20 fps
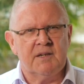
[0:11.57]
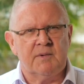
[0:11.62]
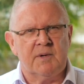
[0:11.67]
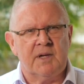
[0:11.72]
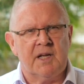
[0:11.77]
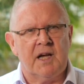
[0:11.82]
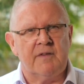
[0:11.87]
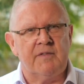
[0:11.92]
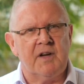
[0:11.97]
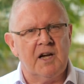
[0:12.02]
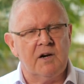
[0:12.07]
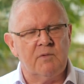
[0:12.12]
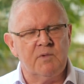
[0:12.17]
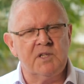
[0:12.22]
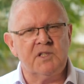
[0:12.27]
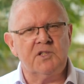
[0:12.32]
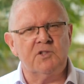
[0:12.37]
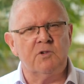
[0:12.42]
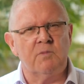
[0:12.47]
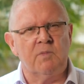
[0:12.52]
we have our
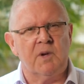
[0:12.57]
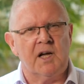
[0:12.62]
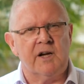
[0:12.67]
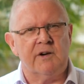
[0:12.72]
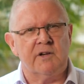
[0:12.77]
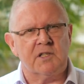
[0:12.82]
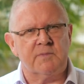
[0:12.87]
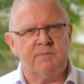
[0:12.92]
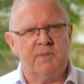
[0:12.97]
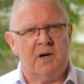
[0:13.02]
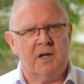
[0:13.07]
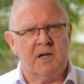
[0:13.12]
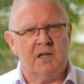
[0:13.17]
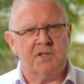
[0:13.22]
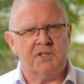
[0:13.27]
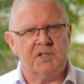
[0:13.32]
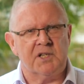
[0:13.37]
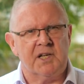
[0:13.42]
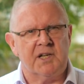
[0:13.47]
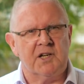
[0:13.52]
whistleblowers
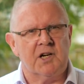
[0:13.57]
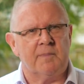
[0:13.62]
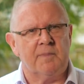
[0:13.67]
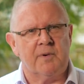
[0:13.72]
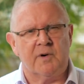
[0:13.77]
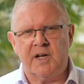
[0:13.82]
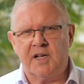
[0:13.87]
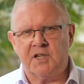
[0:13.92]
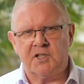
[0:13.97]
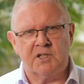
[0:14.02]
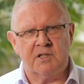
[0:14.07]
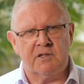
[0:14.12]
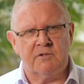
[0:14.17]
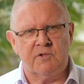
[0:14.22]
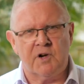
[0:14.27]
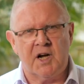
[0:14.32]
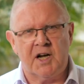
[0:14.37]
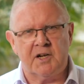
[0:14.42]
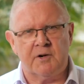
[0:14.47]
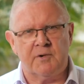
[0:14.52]
policy in
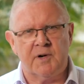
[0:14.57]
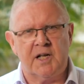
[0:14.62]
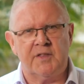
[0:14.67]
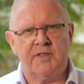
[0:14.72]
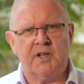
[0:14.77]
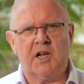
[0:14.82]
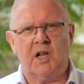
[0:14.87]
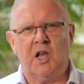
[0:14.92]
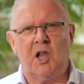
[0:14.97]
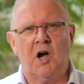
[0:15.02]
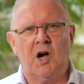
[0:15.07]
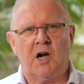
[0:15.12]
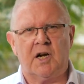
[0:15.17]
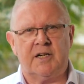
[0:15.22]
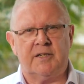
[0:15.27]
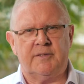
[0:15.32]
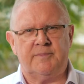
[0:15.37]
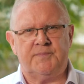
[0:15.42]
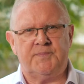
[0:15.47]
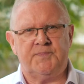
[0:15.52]
operation right around the clock.